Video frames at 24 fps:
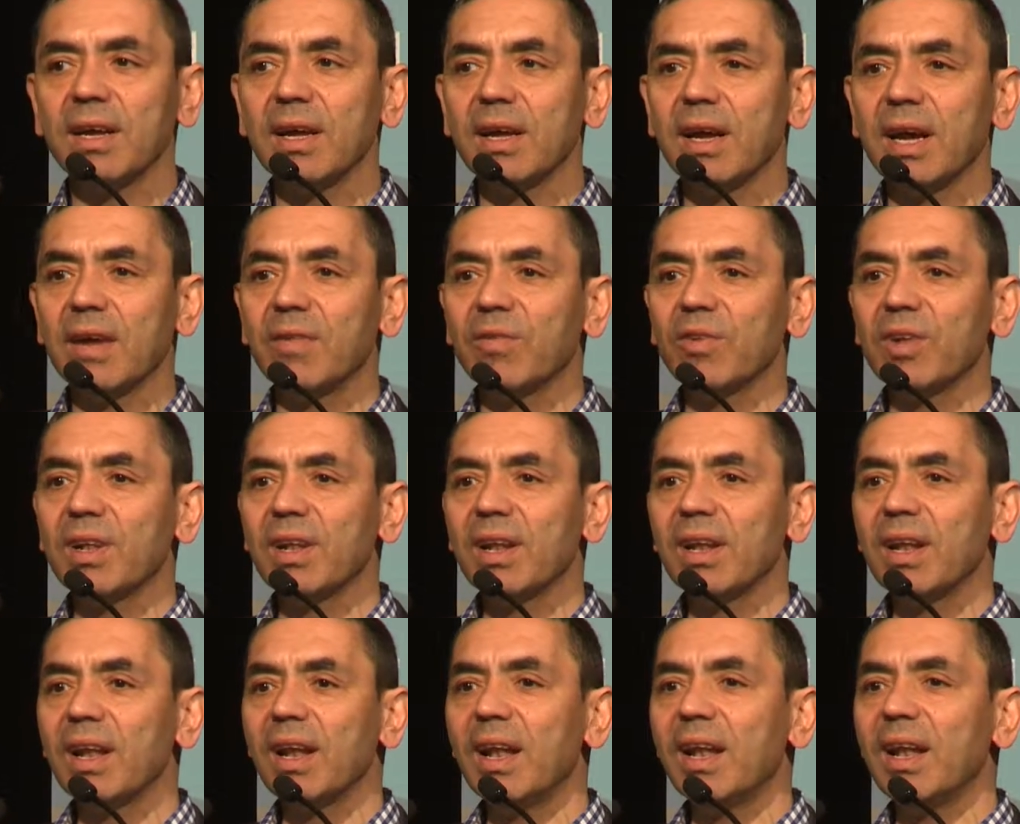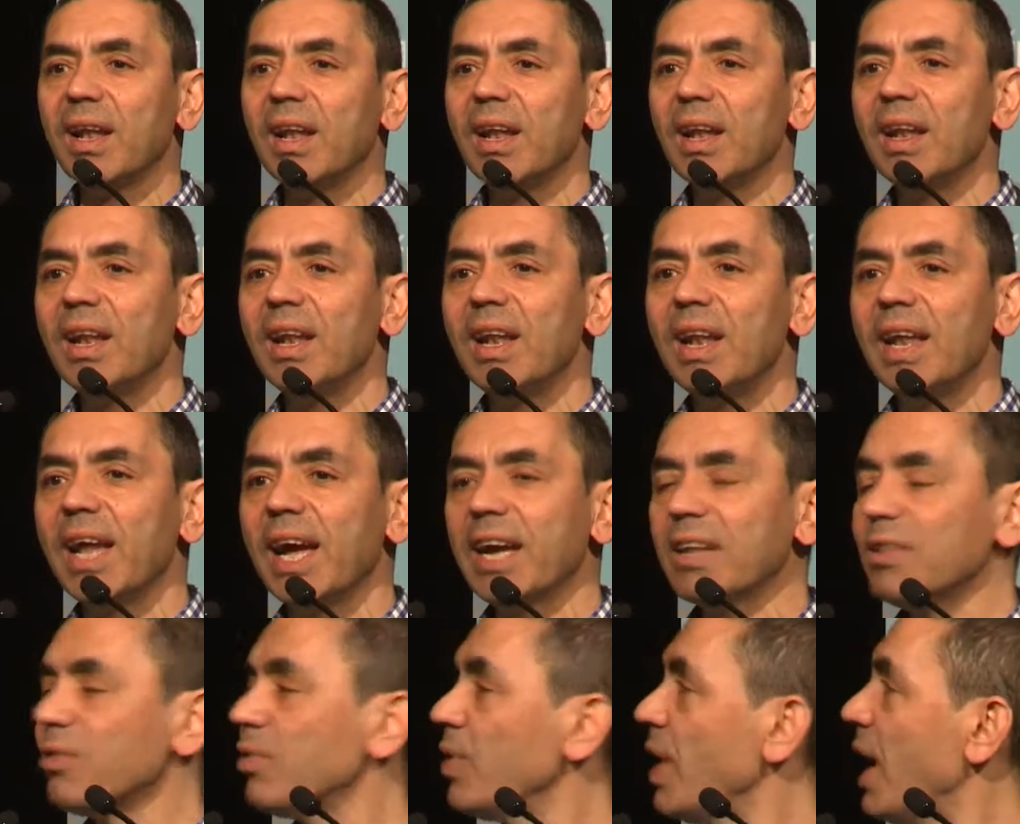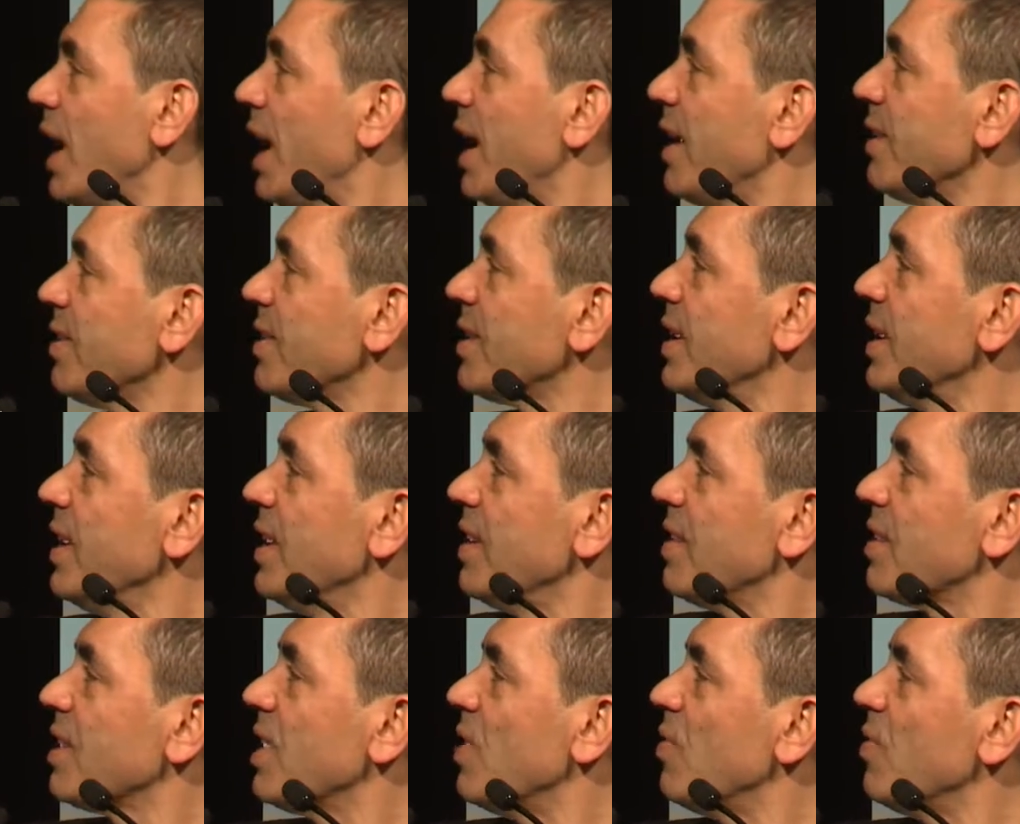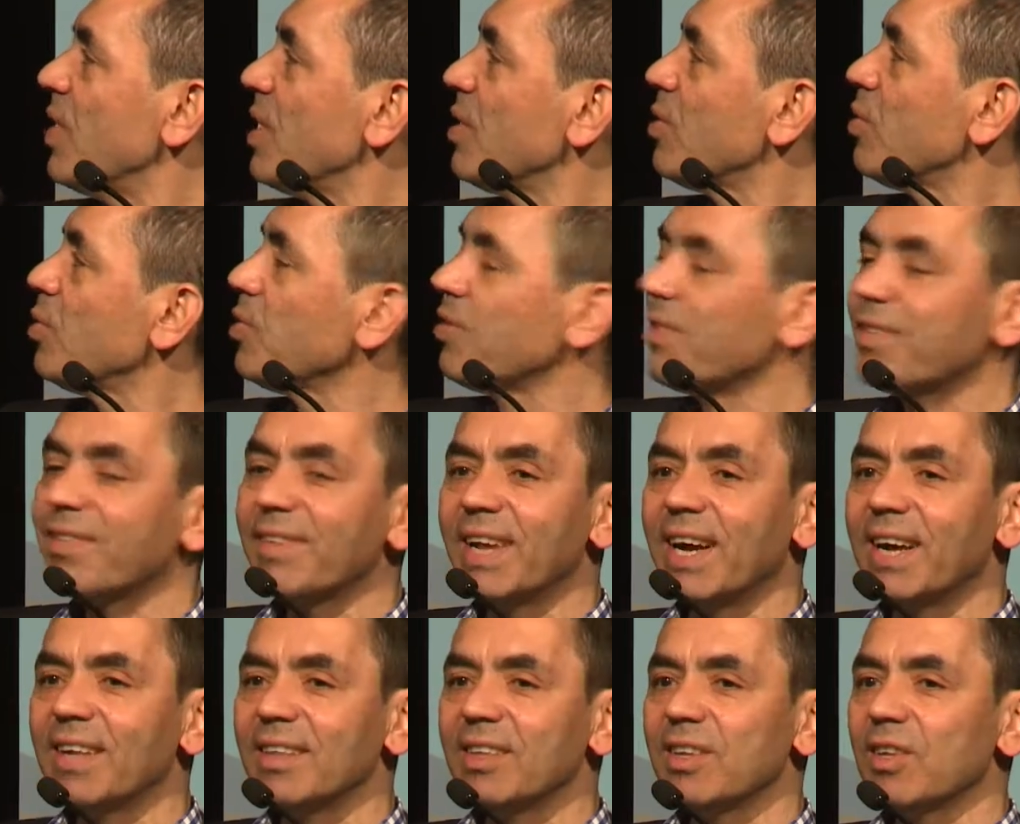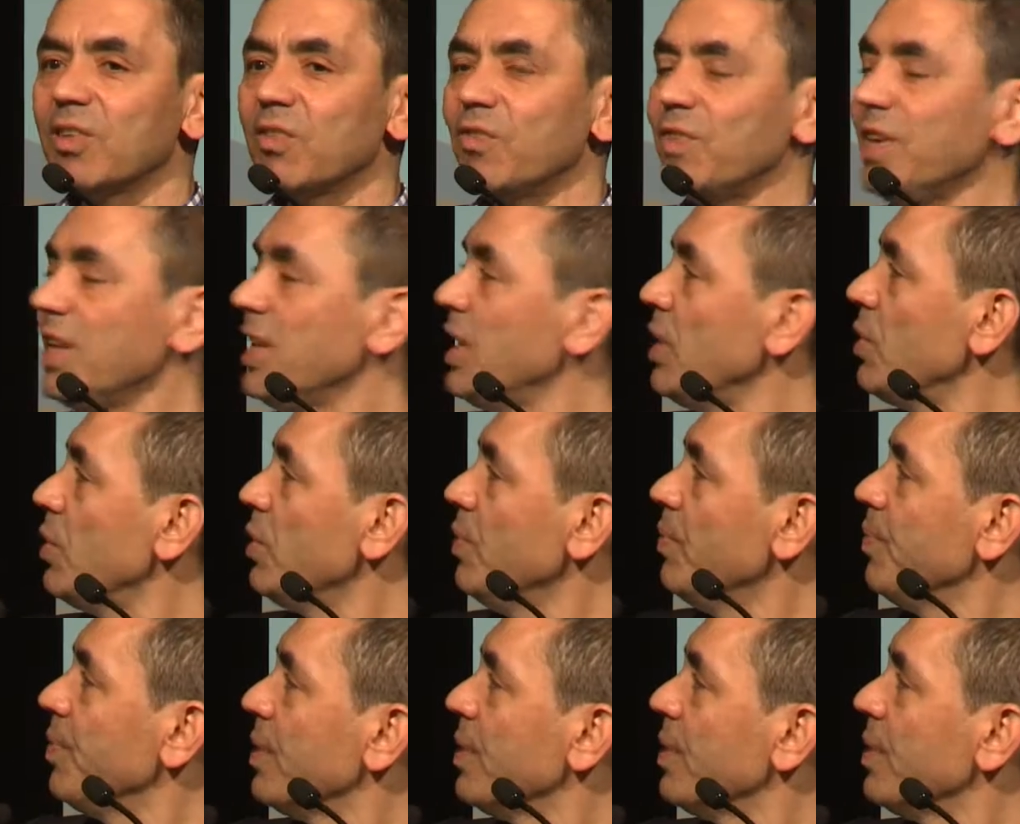I would like to ask someone to start this video.